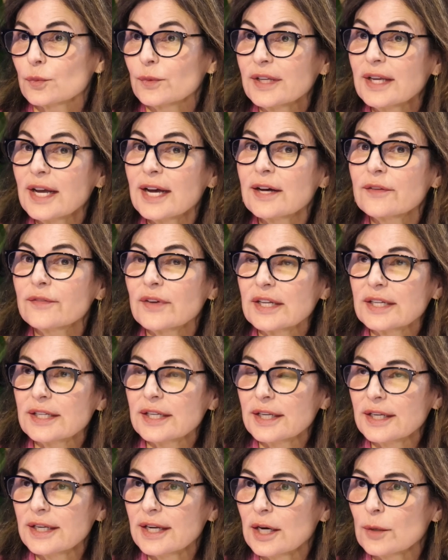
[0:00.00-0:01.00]
We have a
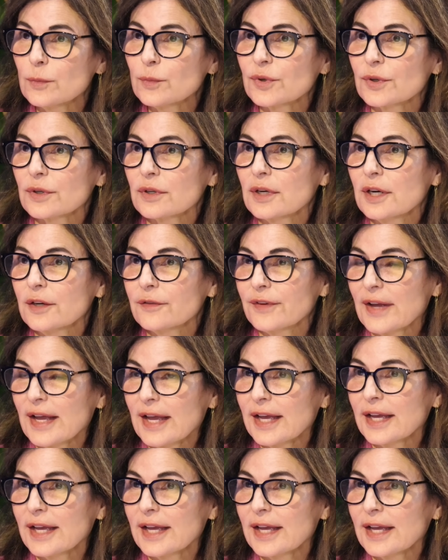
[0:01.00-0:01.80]
number of